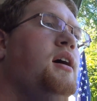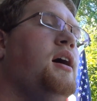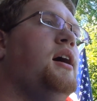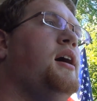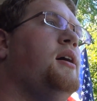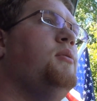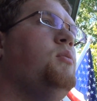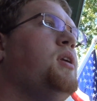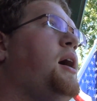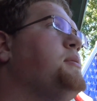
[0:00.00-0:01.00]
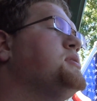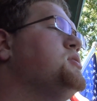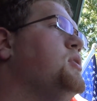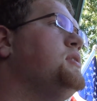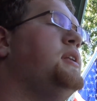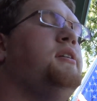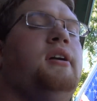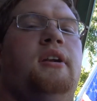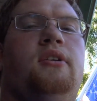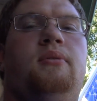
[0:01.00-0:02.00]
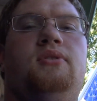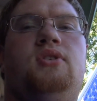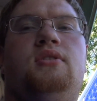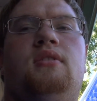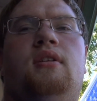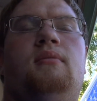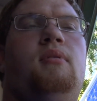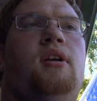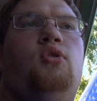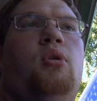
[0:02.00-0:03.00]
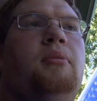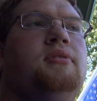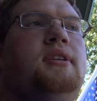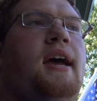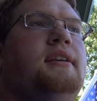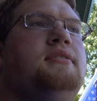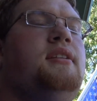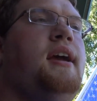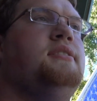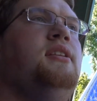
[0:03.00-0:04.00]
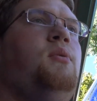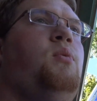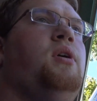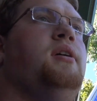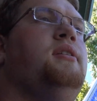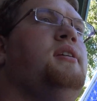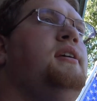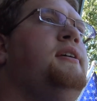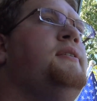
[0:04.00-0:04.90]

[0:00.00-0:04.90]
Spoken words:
what I was told they're going to do is just a normal test as they would